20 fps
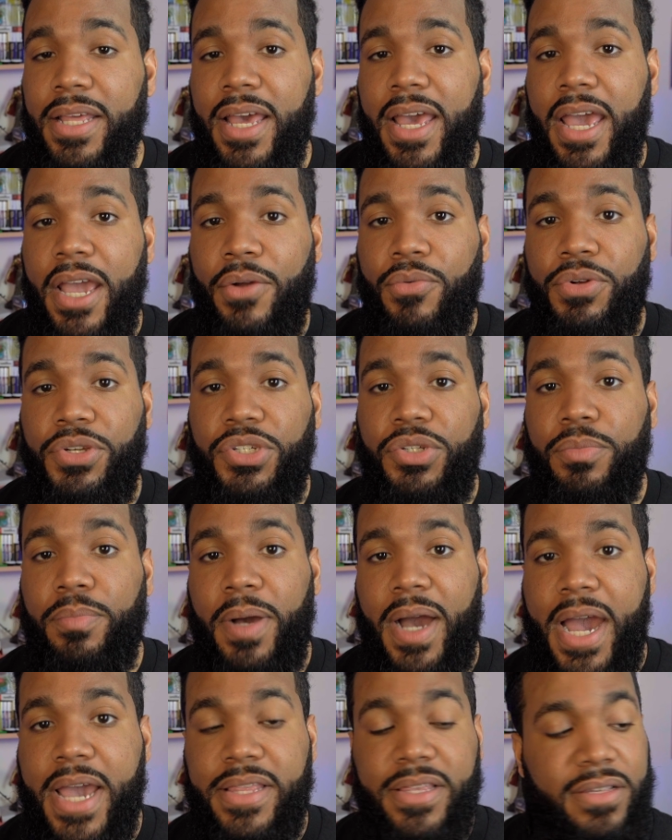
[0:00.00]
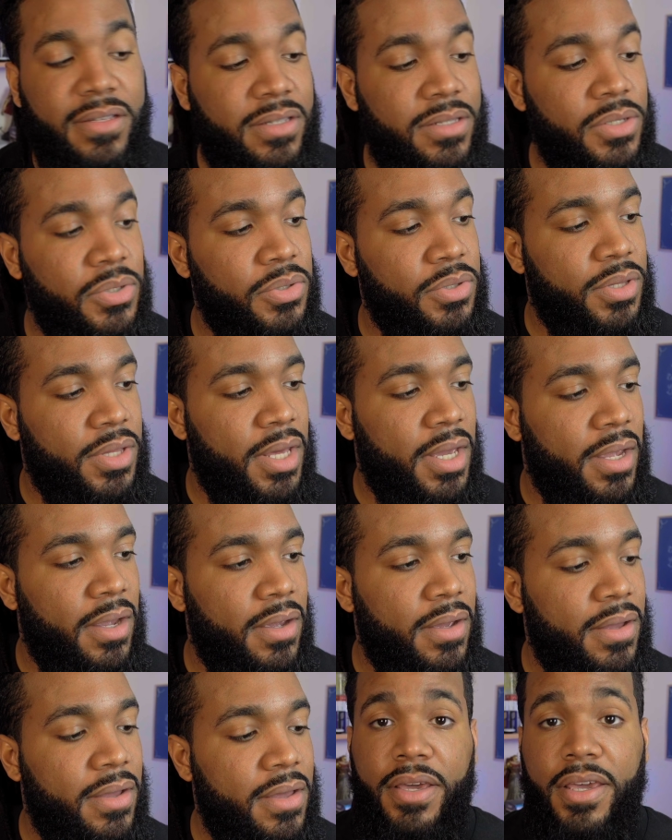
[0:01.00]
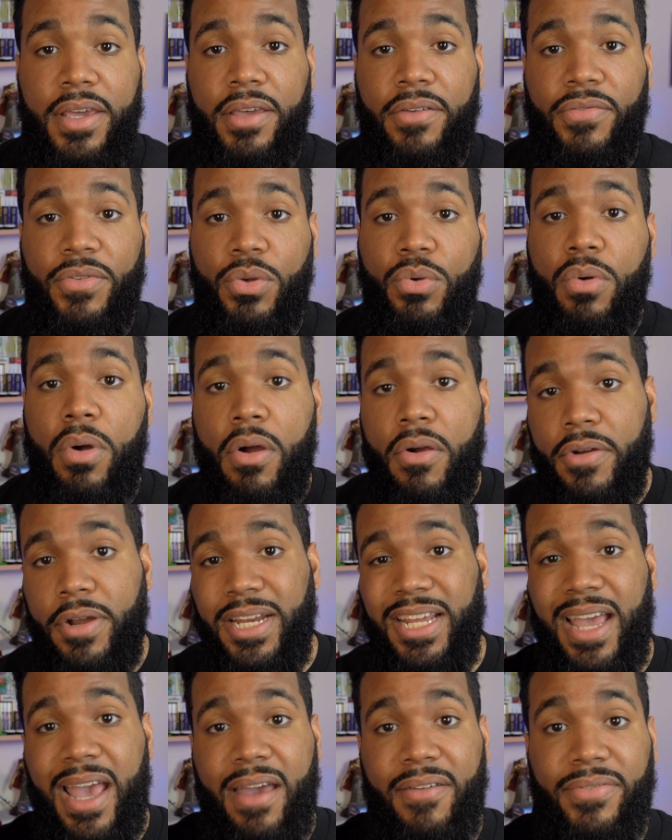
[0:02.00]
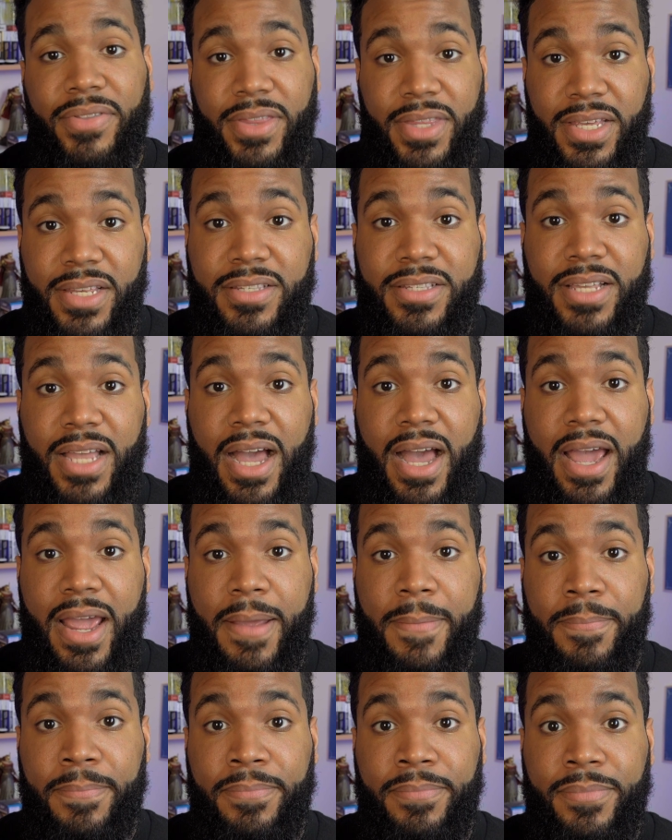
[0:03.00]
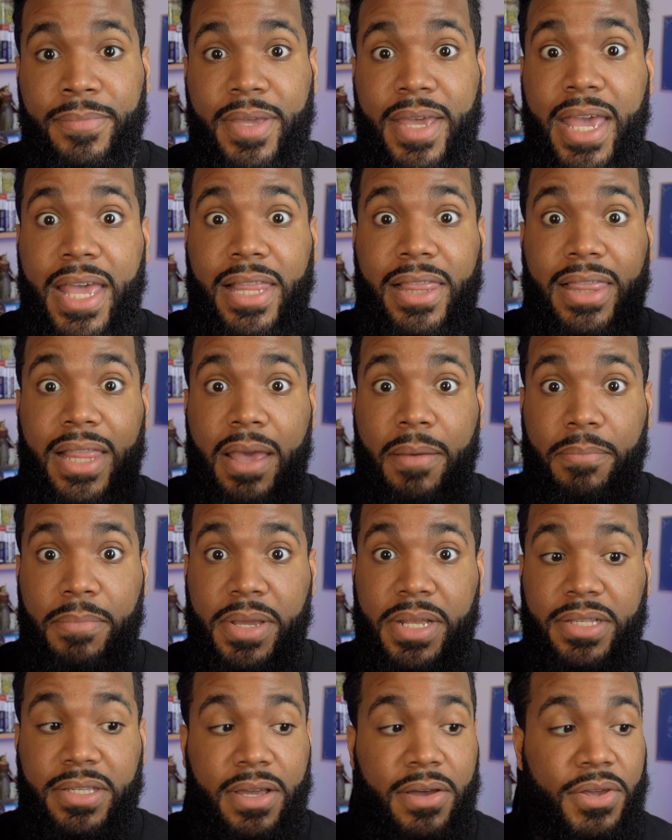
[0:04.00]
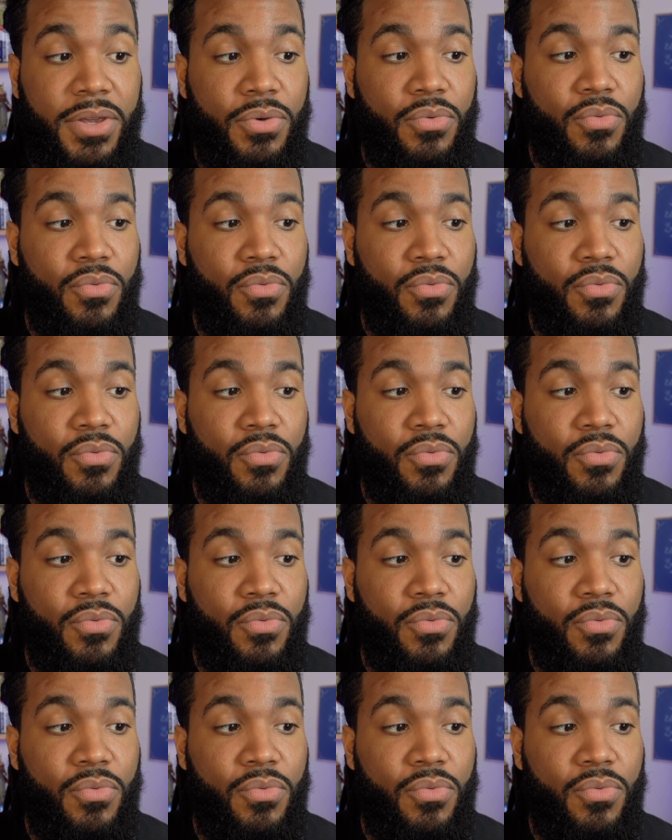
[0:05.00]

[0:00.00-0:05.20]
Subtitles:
heck would you buy this little thing if you already have this guy? And let me tell you